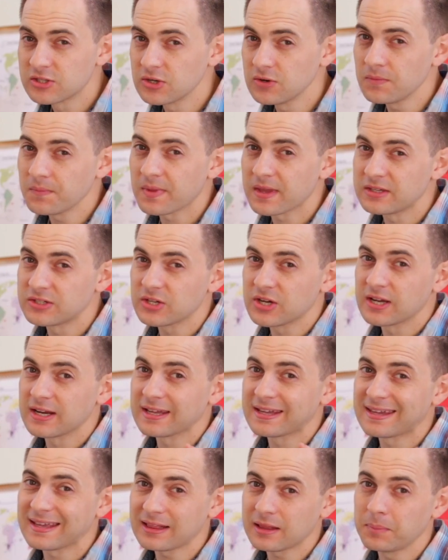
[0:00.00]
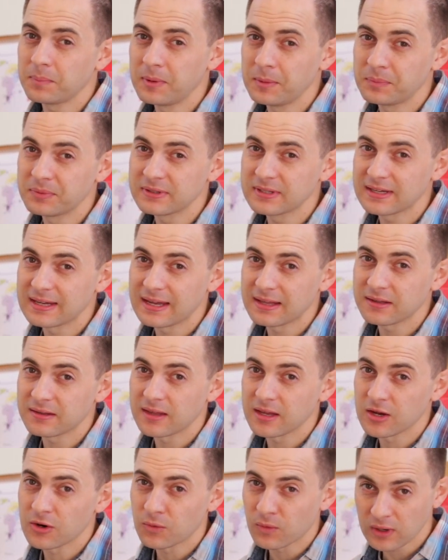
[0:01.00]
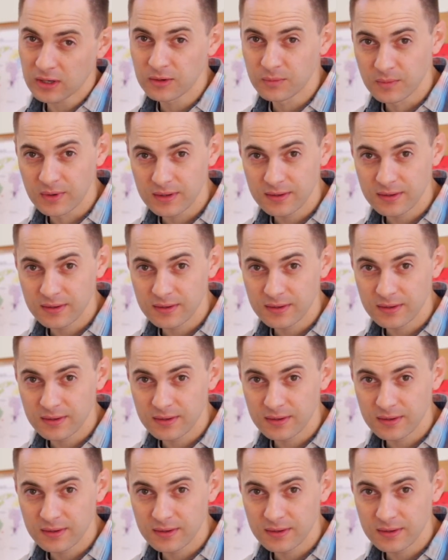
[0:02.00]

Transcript: do is you're going to get the people together that you're working